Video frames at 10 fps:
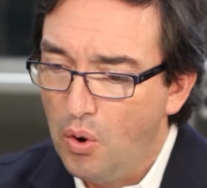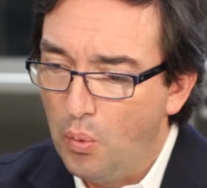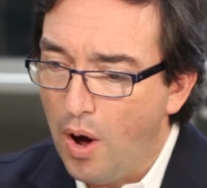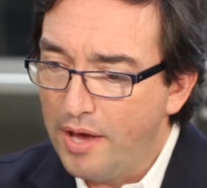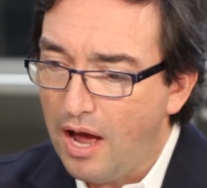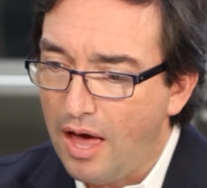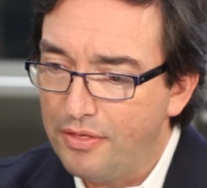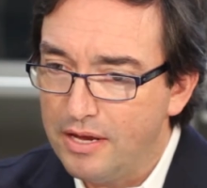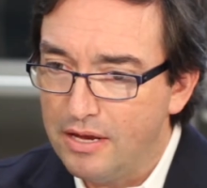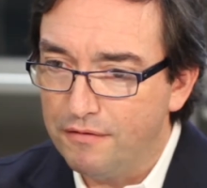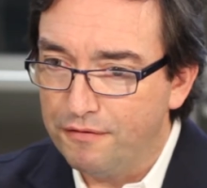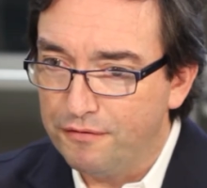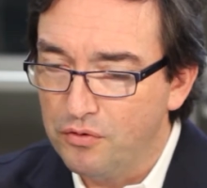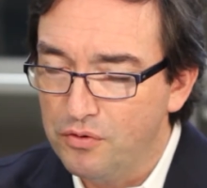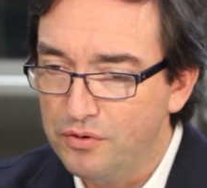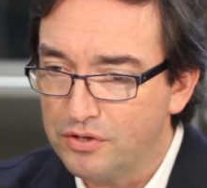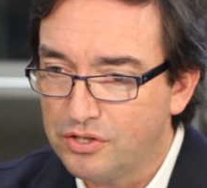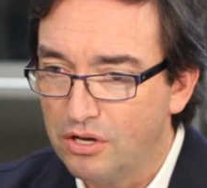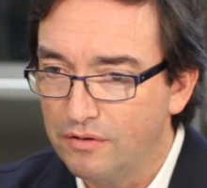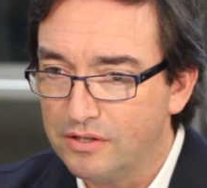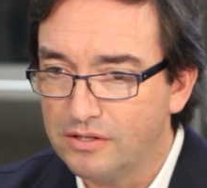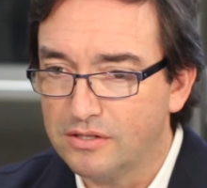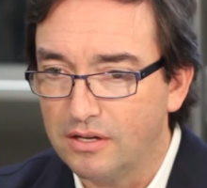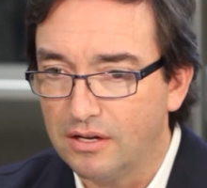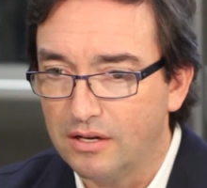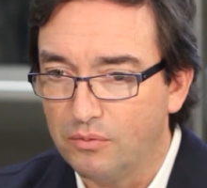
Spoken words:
what are the food service,